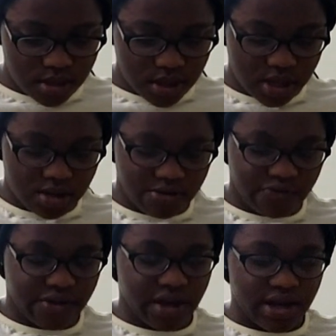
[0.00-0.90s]
kind
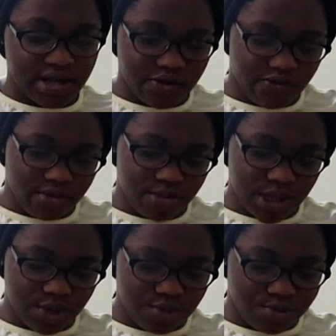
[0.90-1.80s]
of ice cream
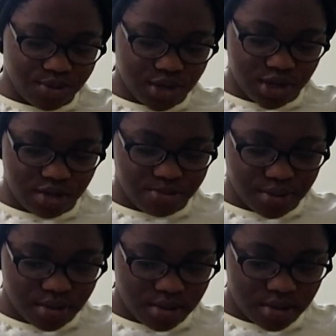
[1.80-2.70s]
scoop shape
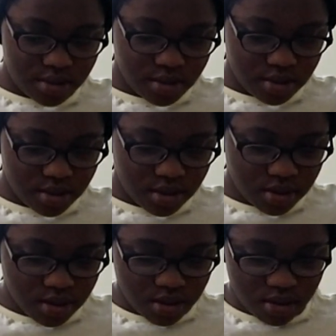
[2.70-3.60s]

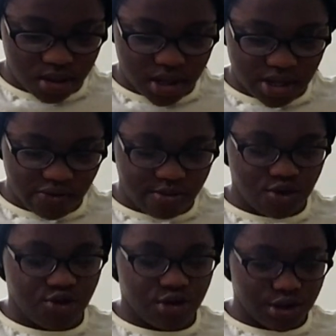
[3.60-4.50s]
or ice cream
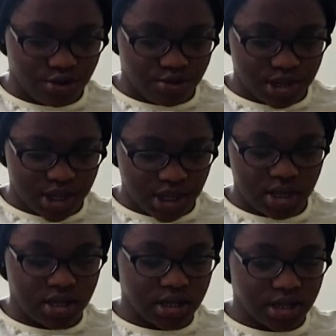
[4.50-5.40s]
scoop
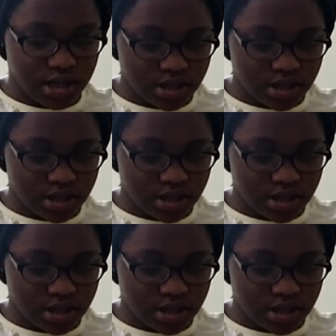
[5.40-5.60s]
size.